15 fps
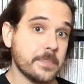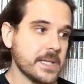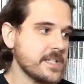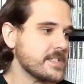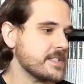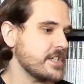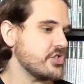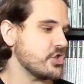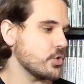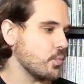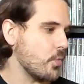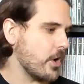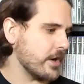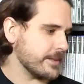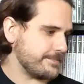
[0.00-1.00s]
PlayStation
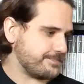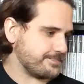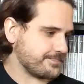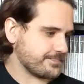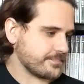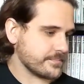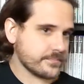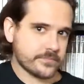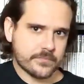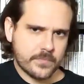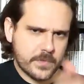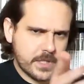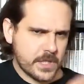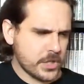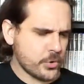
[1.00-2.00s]
1.
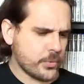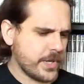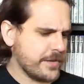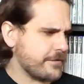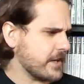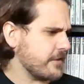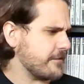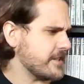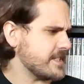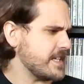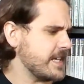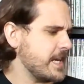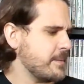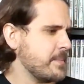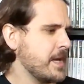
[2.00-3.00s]
Great Final Fantasy
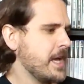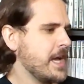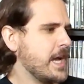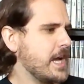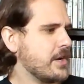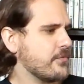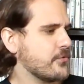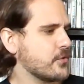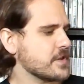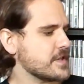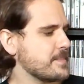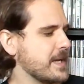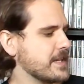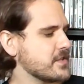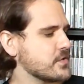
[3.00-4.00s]
game. And of
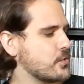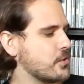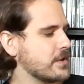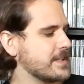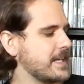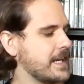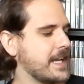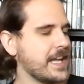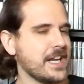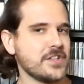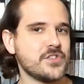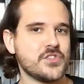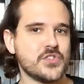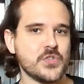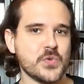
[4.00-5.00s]
course, Megascore
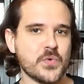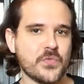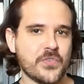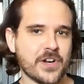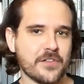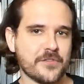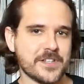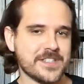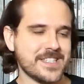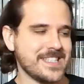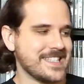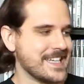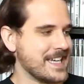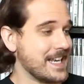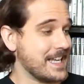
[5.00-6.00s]
dedicated to Final Fantasy
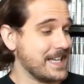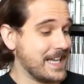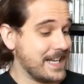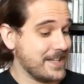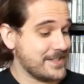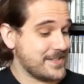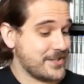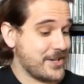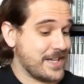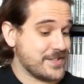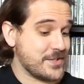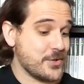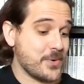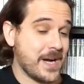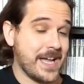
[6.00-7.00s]
X, and as you
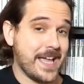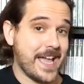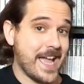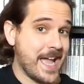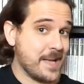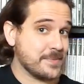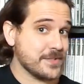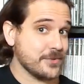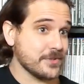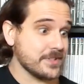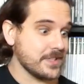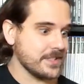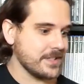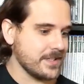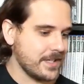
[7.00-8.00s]
guys know, I
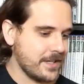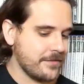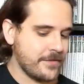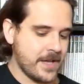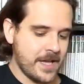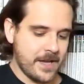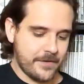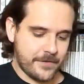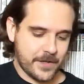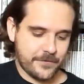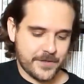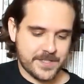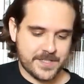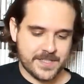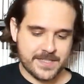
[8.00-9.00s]
absolutely love Final
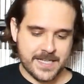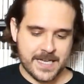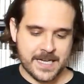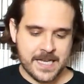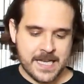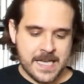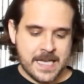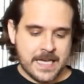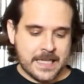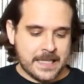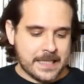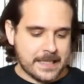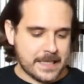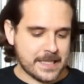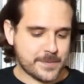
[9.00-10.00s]
Fantasy X.
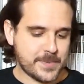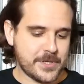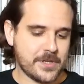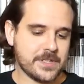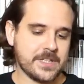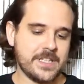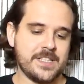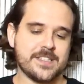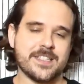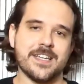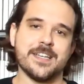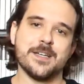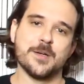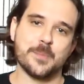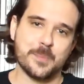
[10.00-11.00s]
Last but not least,
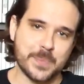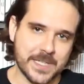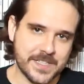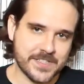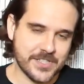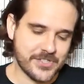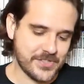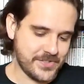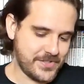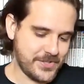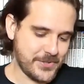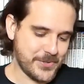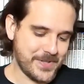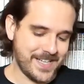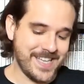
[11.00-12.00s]
PlayStation
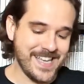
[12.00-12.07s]
2,